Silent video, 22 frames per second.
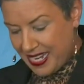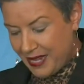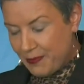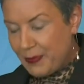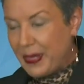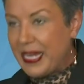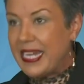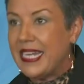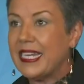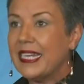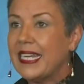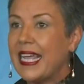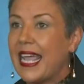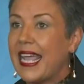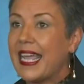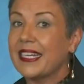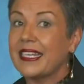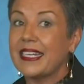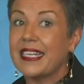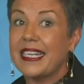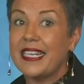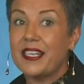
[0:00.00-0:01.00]
Being
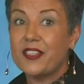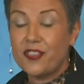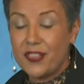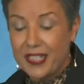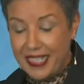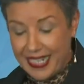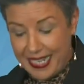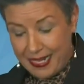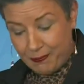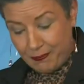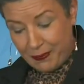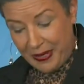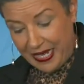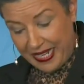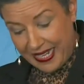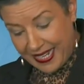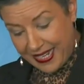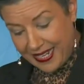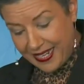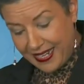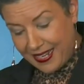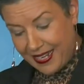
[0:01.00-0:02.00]
an electorate
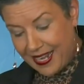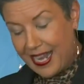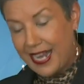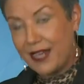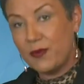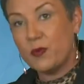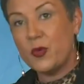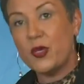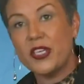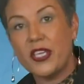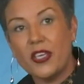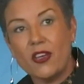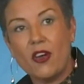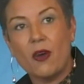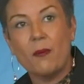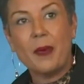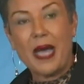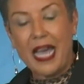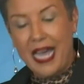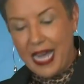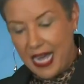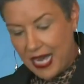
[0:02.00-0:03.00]
MP and working on
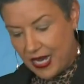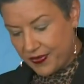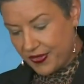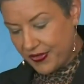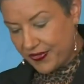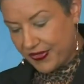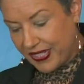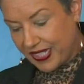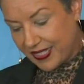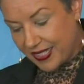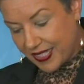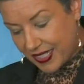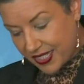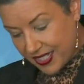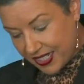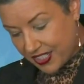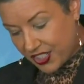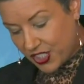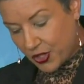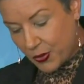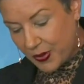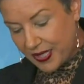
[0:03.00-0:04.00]
behalf of
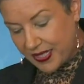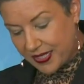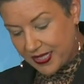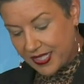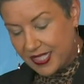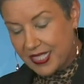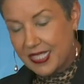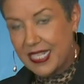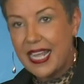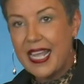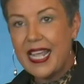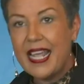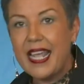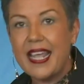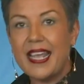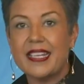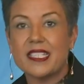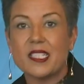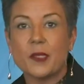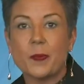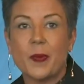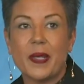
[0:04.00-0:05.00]
constituents
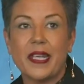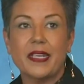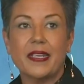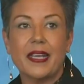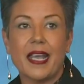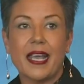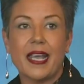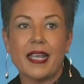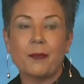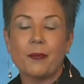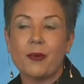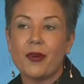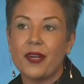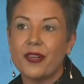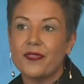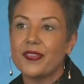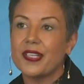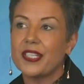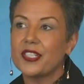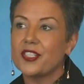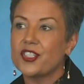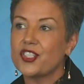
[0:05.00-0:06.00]
has been a
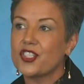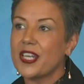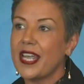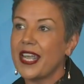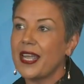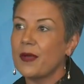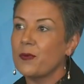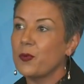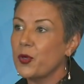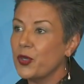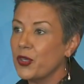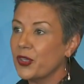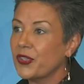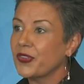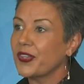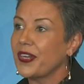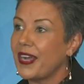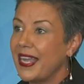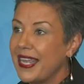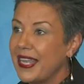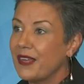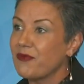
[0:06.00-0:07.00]
privilege and work
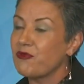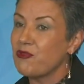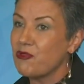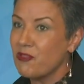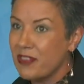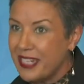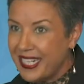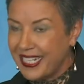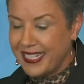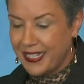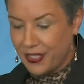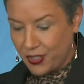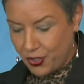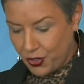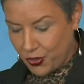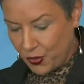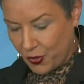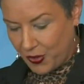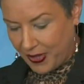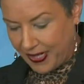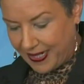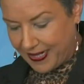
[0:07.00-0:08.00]
that I have really
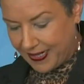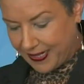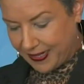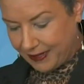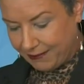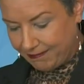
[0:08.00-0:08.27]
enjoyed.